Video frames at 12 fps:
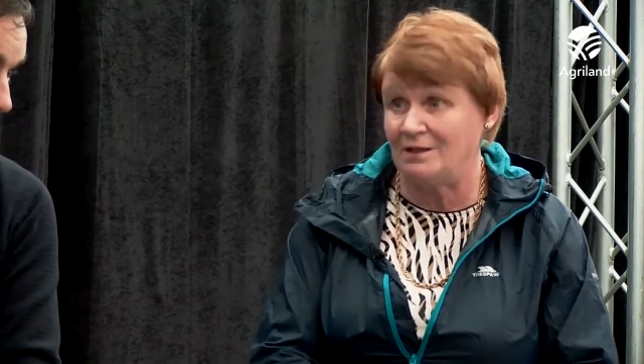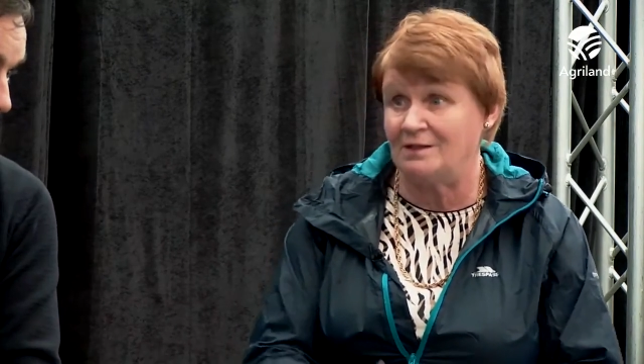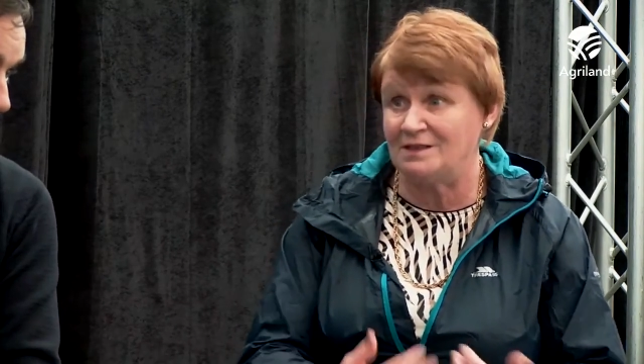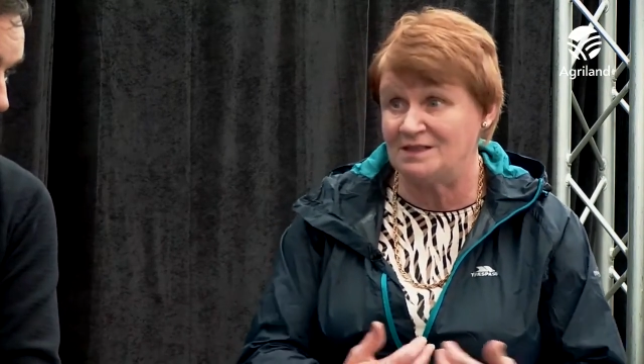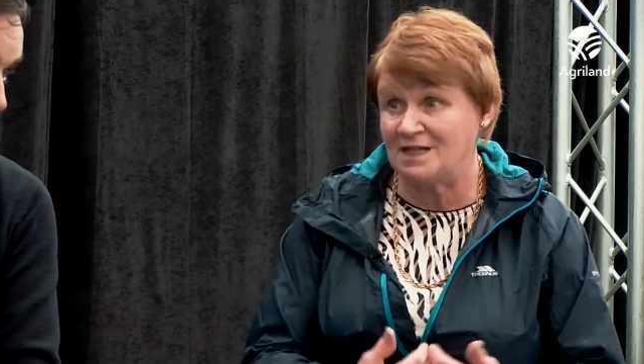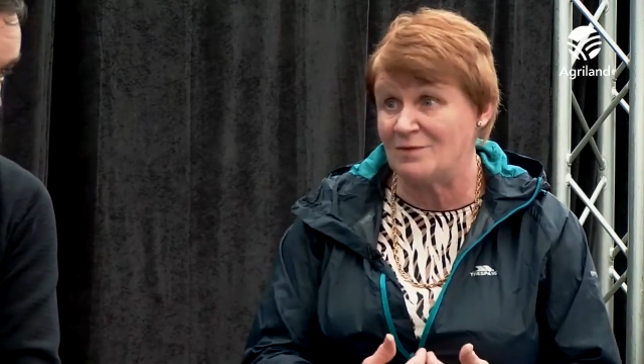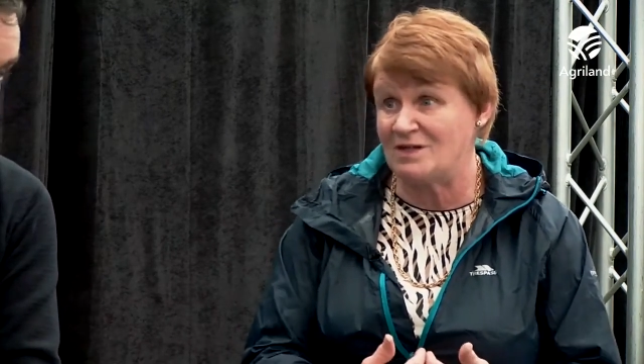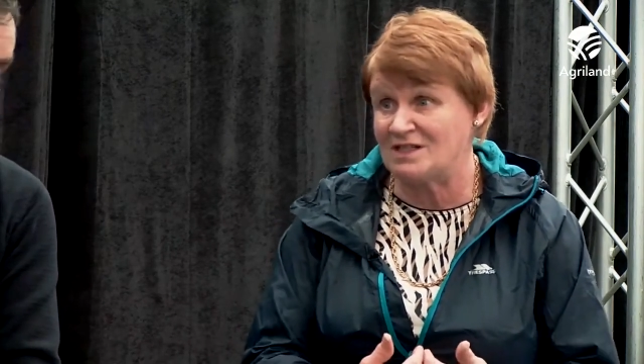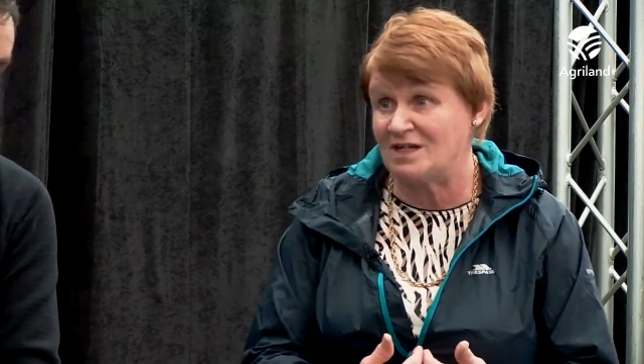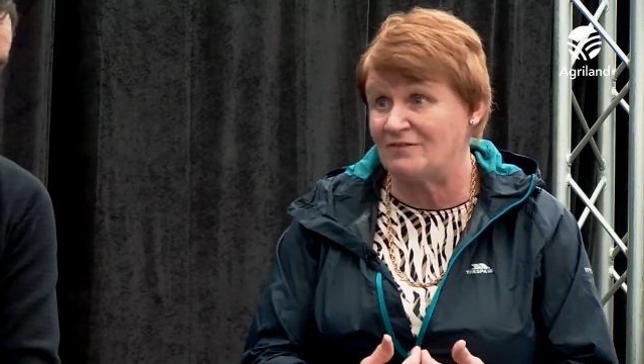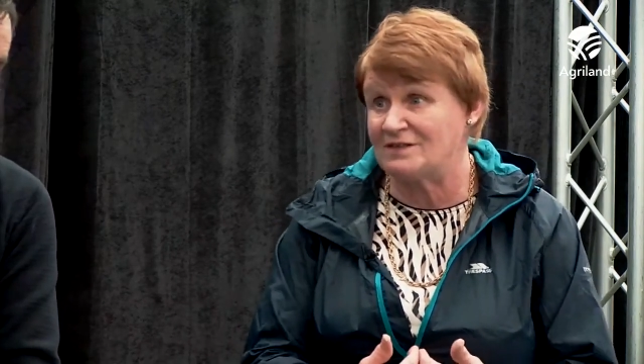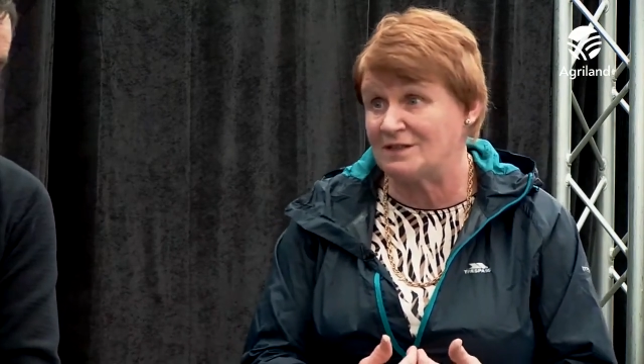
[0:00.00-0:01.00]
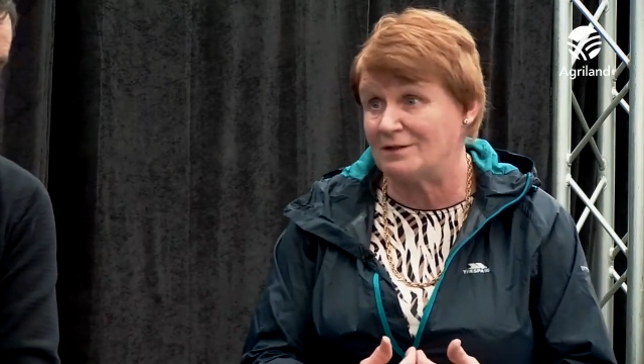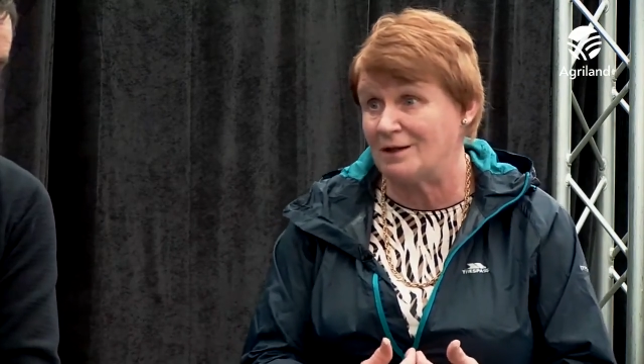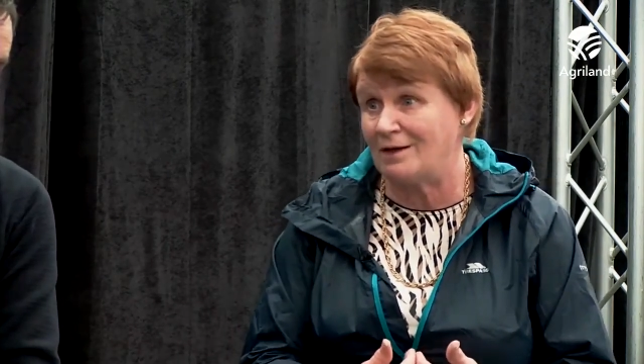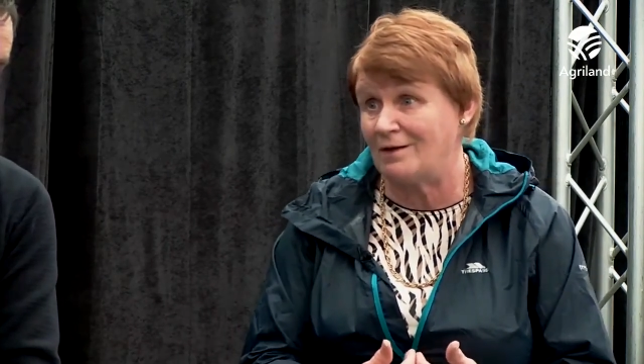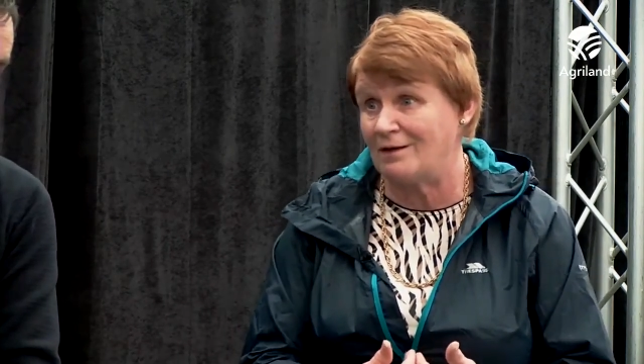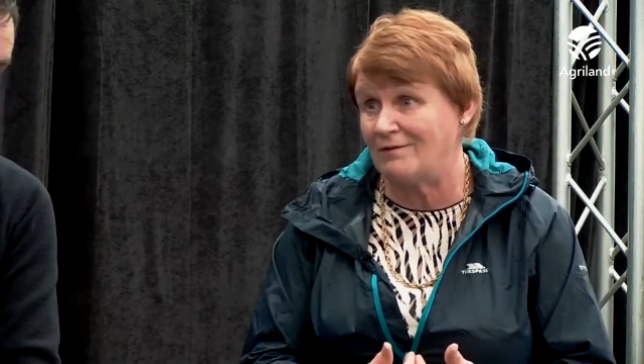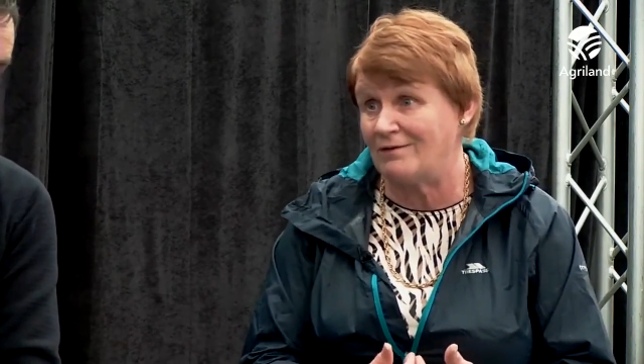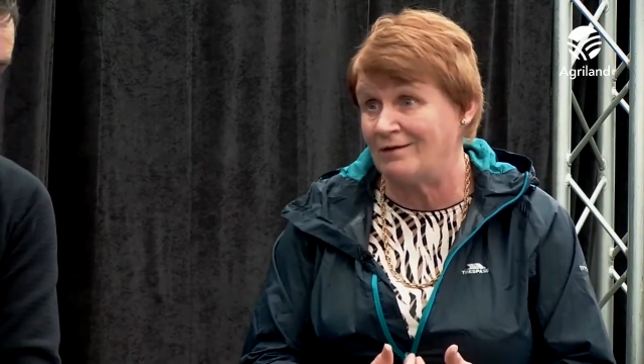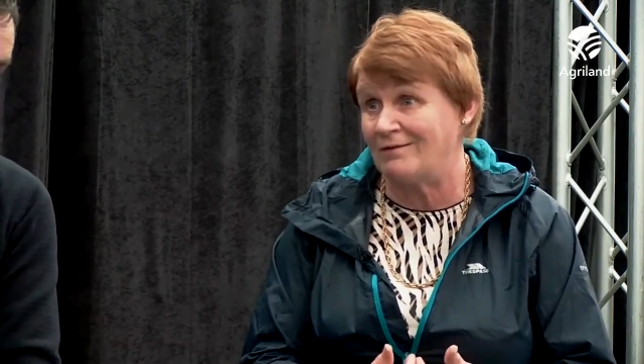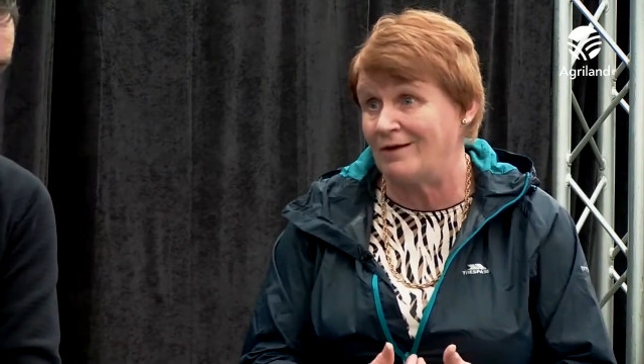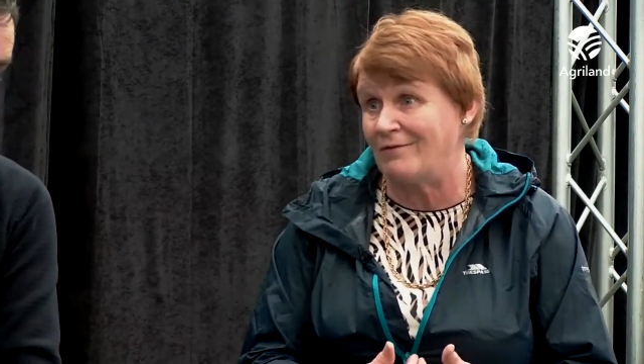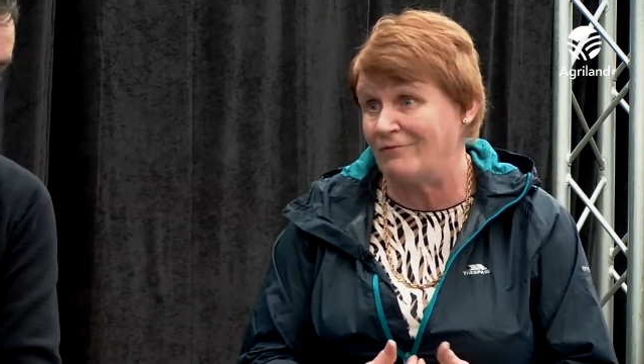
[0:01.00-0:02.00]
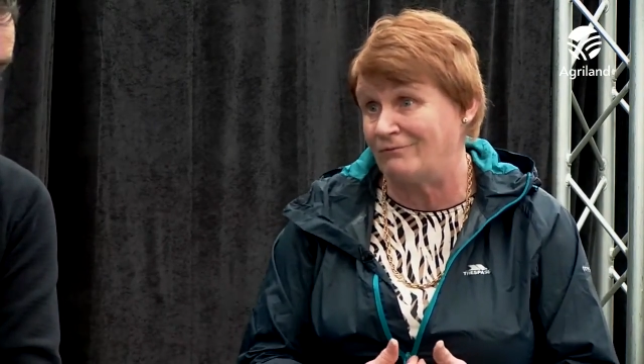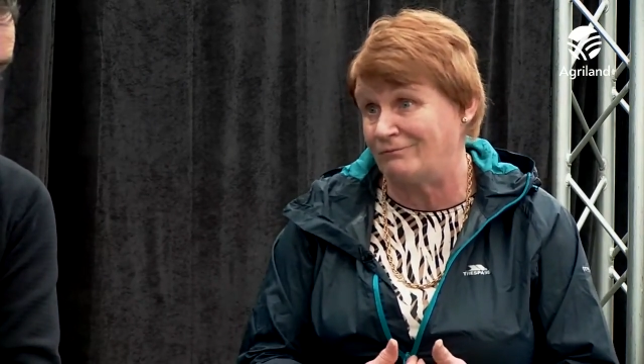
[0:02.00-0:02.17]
and I say myself as a